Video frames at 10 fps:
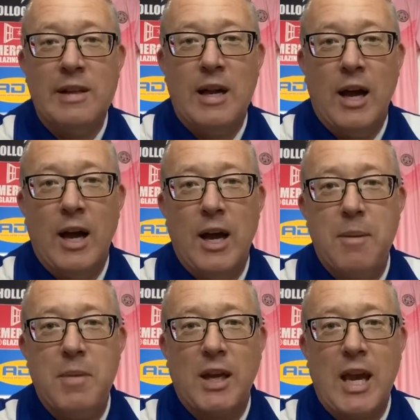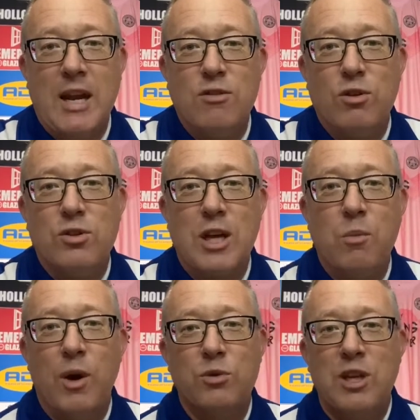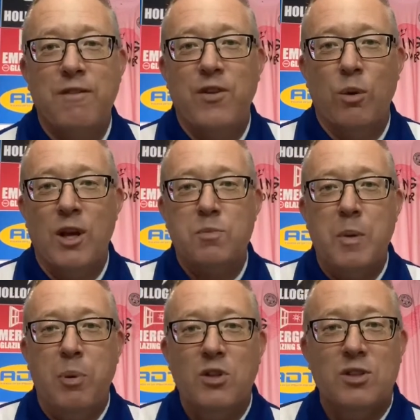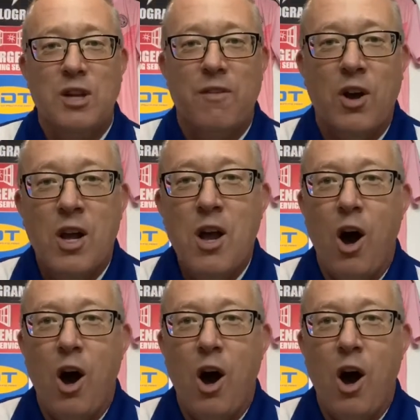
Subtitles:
Ken Andrews saying, well said Phil, let's be positive.